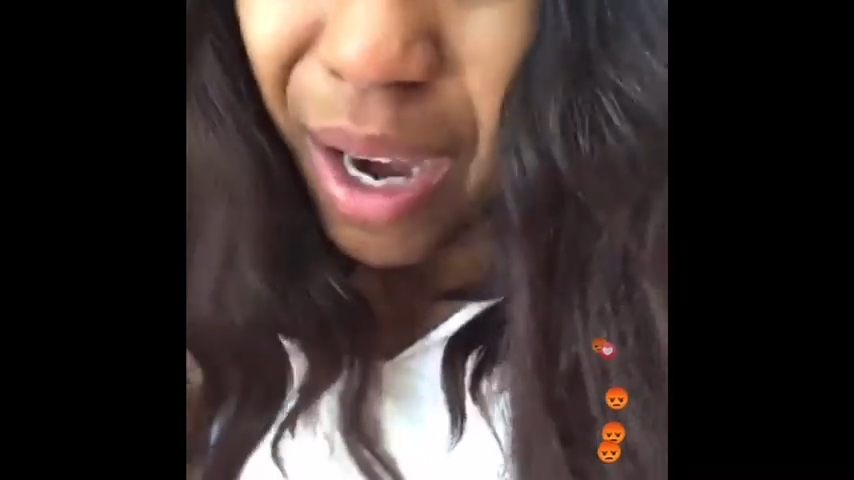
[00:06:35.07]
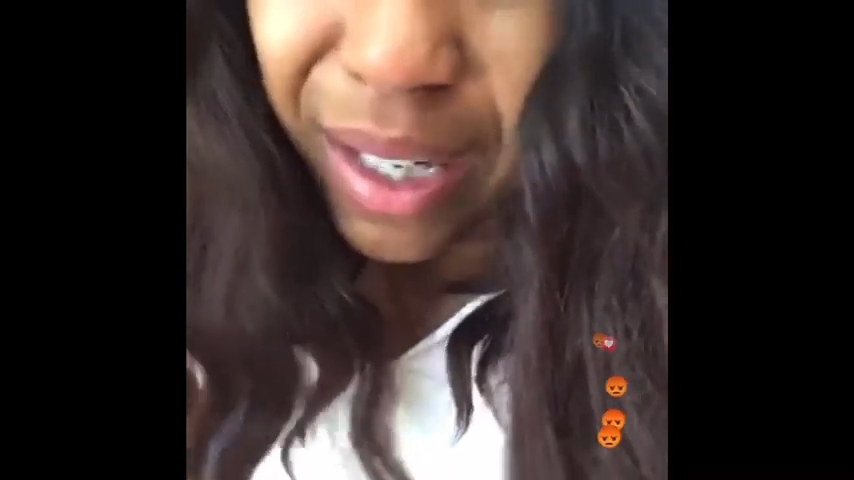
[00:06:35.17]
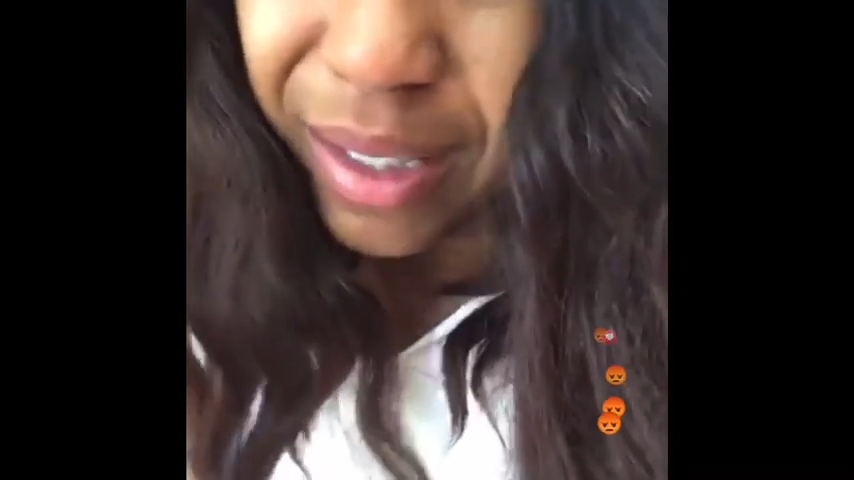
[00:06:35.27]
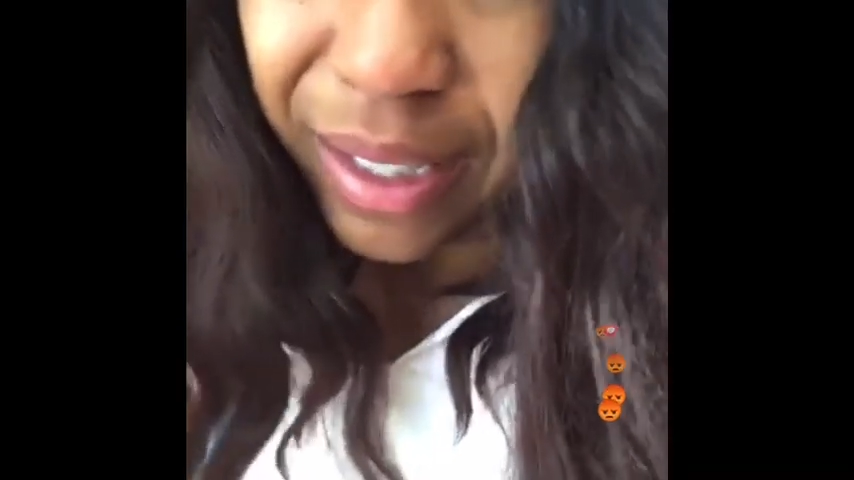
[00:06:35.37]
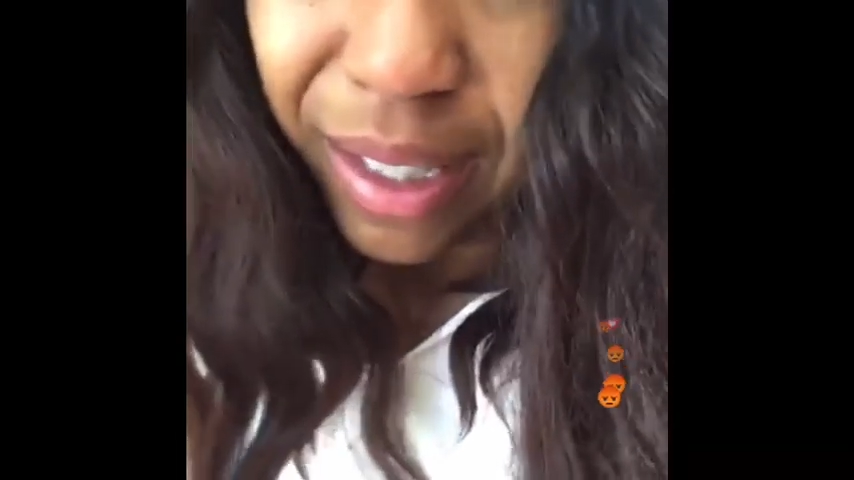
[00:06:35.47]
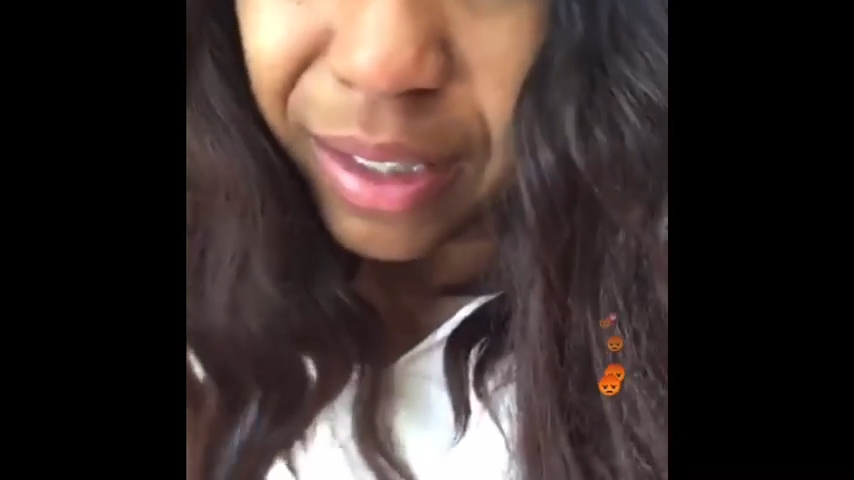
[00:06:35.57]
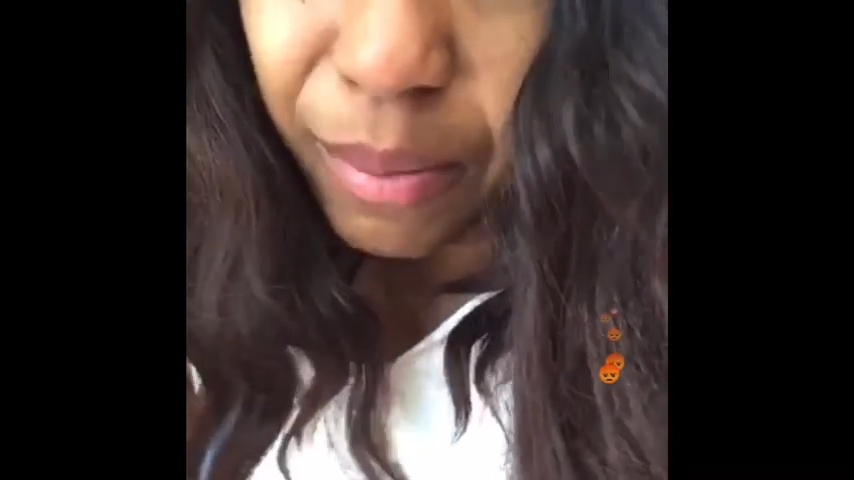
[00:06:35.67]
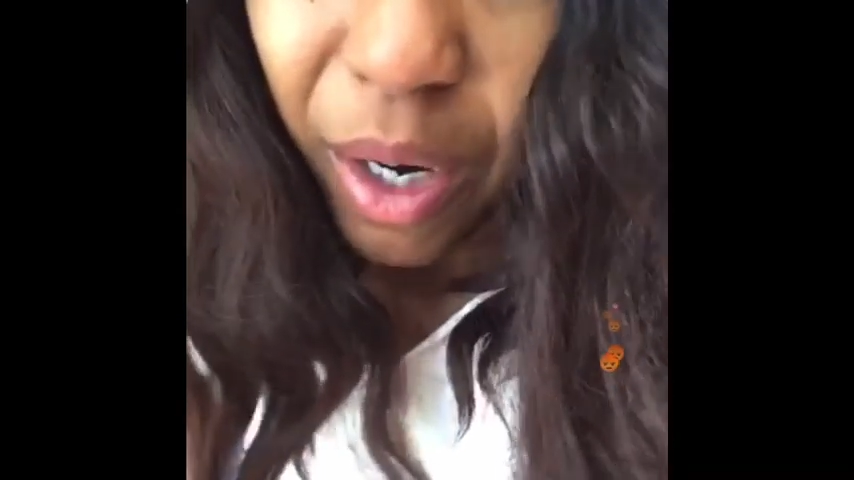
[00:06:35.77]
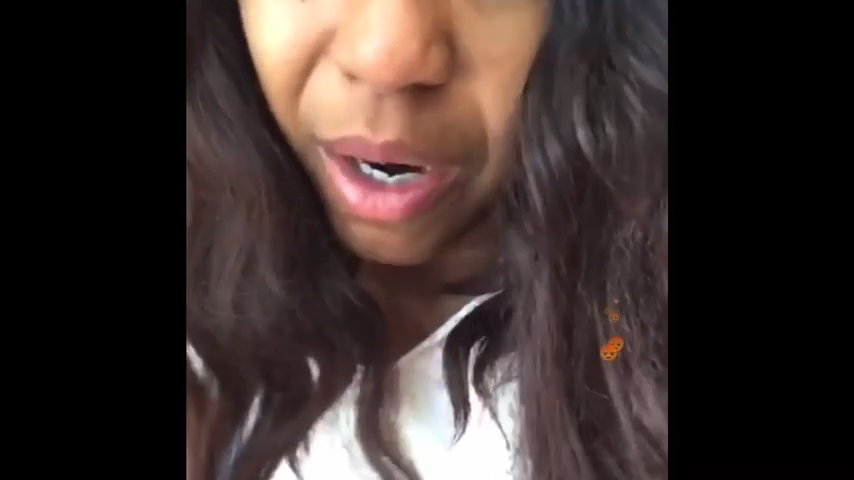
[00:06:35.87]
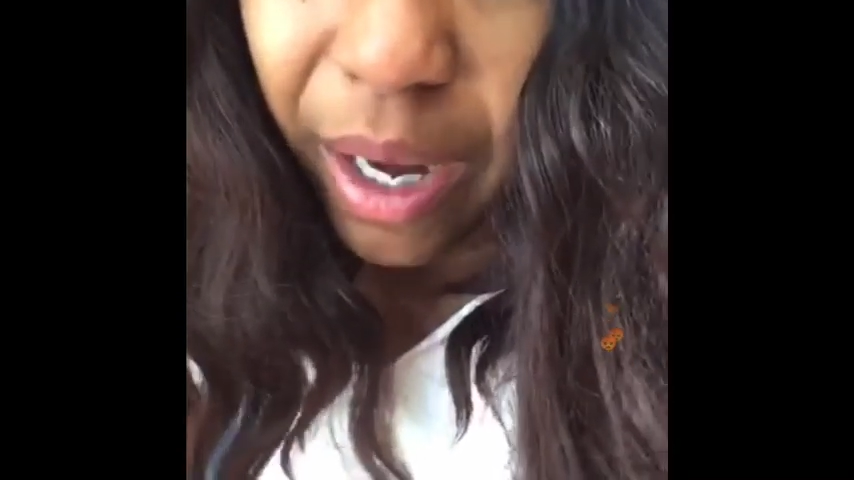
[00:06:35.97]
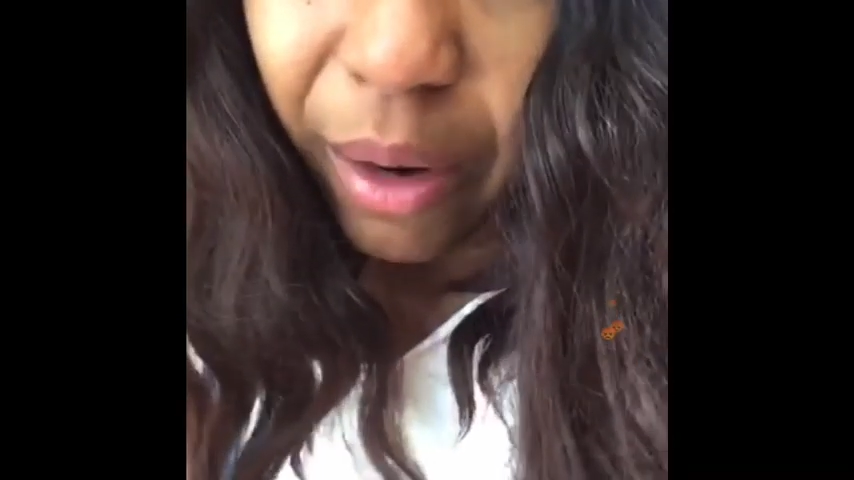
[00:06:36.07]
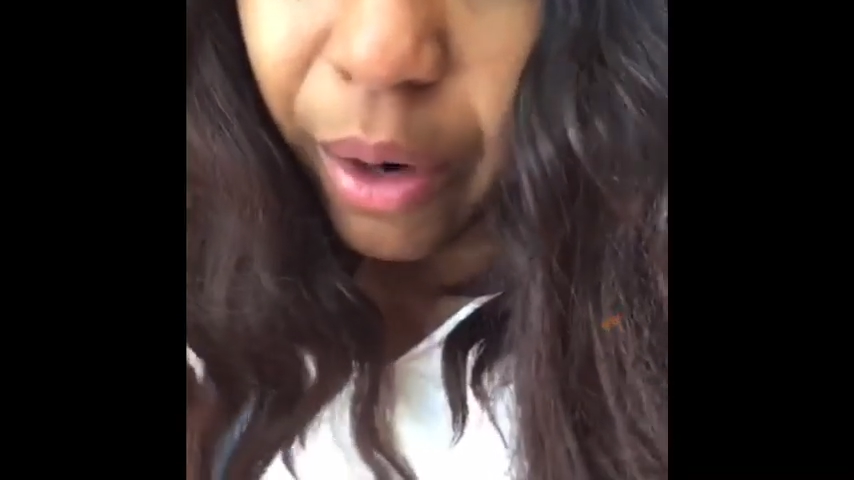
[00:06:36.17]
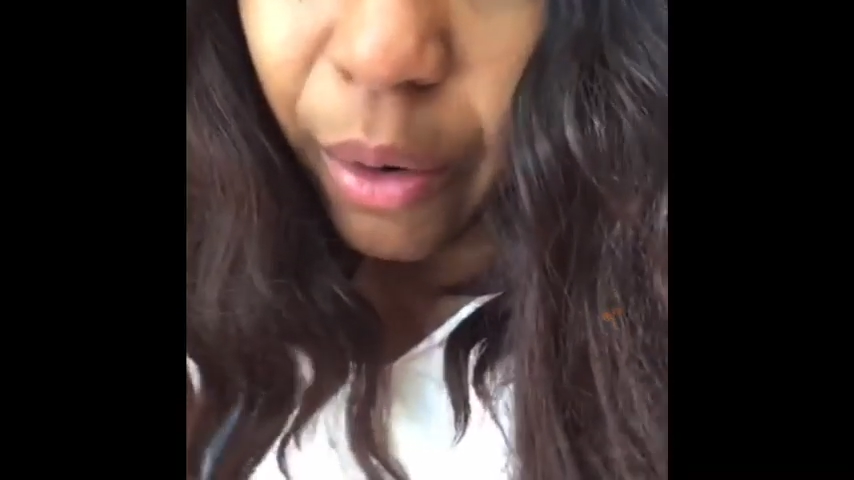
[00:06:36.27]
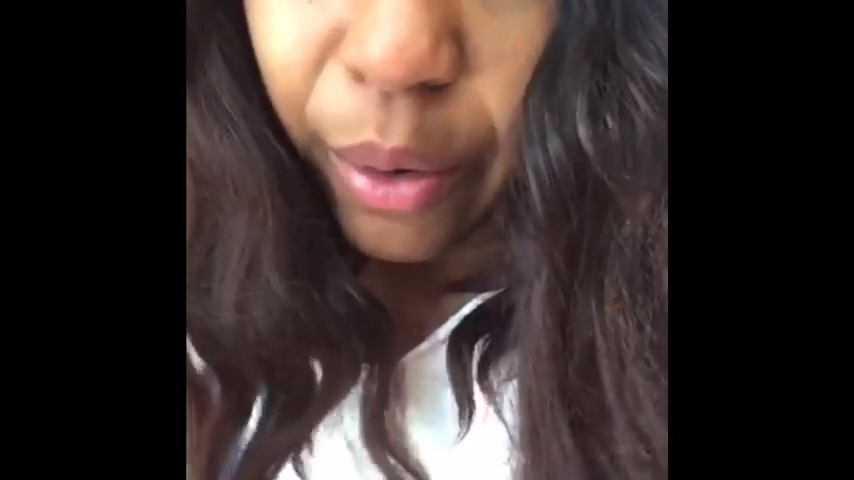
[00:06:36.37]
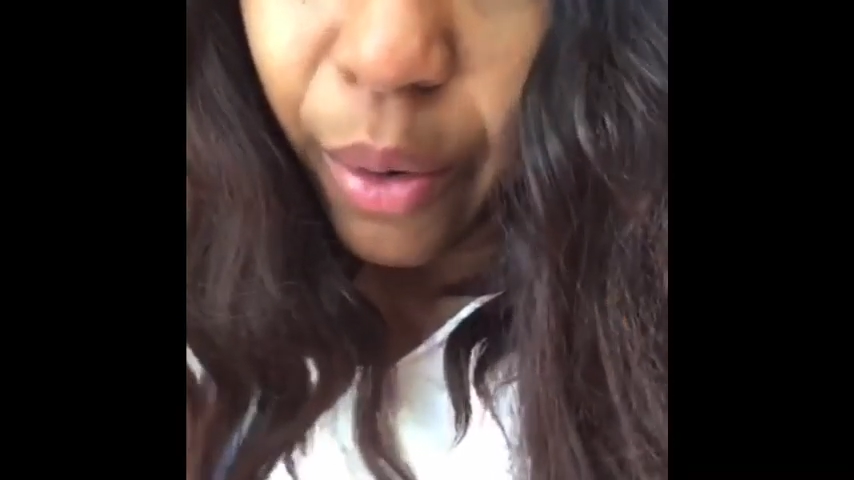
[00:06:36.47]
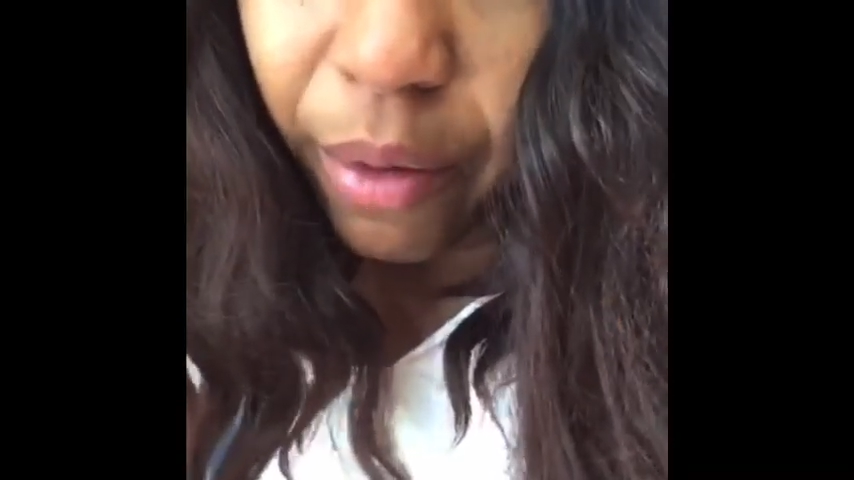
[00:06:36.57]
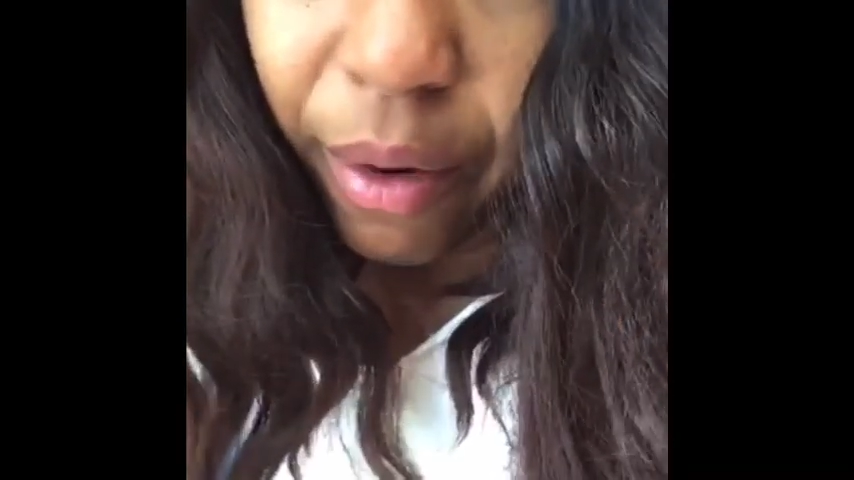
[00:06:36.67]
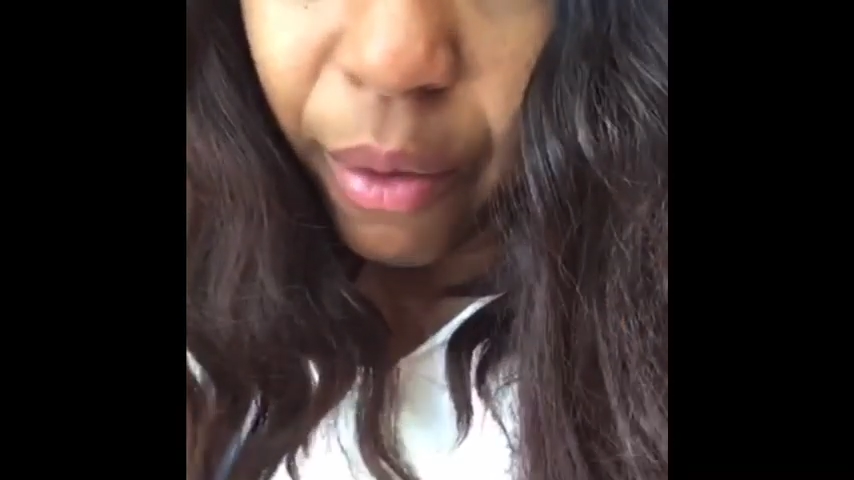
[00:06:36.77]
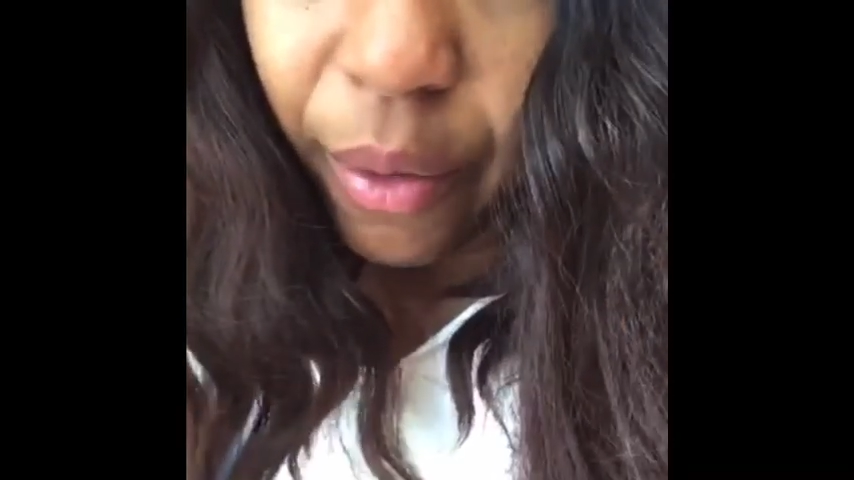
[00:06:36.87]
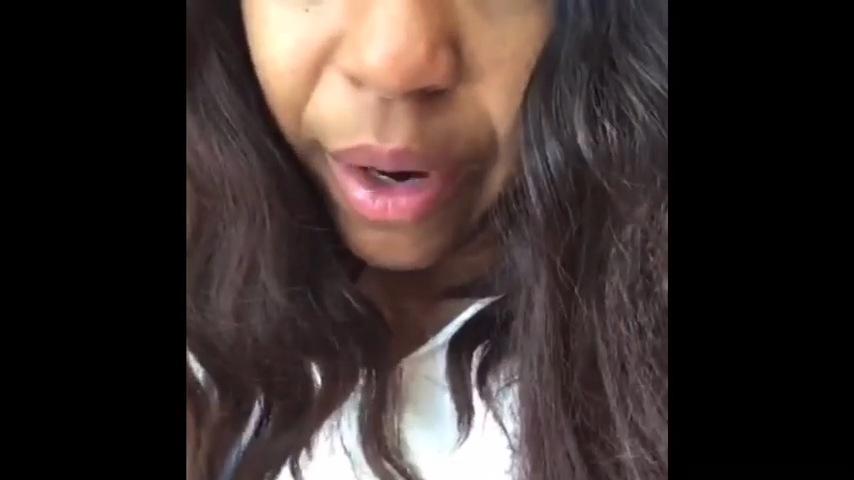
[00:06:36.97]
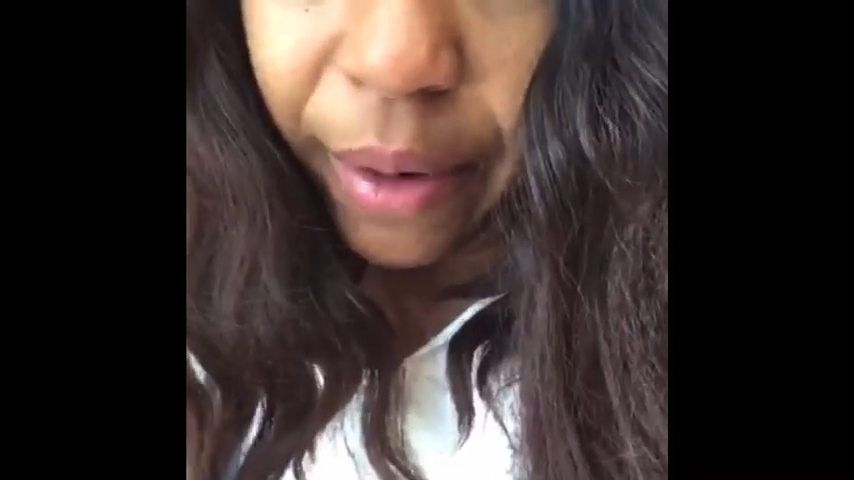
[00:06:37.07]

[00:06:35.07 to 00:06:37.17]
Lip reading: I could take that SIM card out and go with whoever I want.